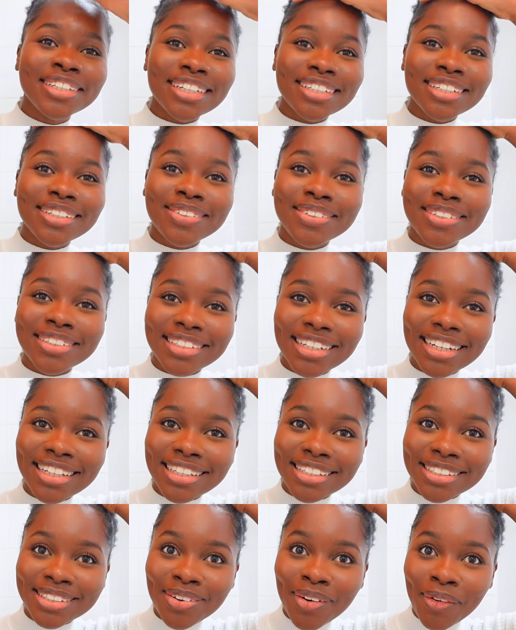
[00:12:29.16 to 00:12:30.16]
so I just want to take
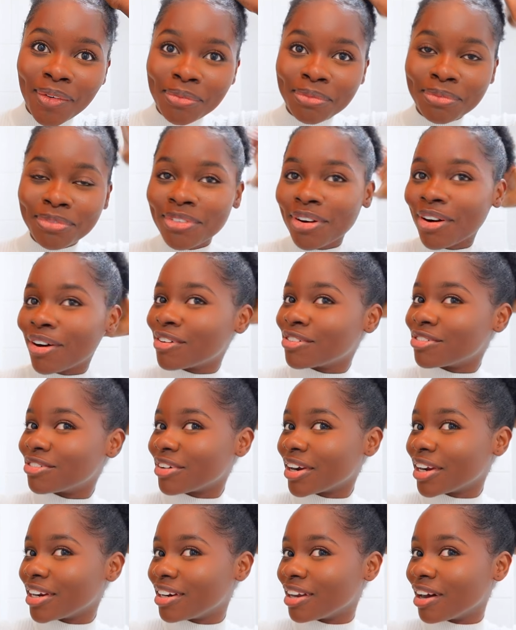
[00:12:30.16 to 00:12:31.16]
this off, off
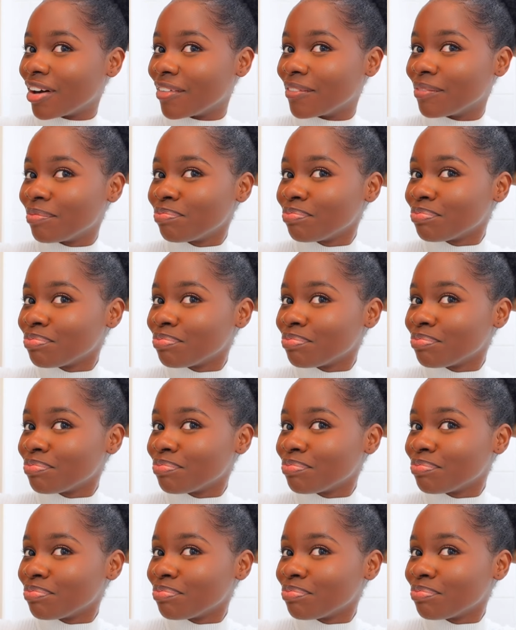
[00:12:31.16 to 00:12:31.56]
right now.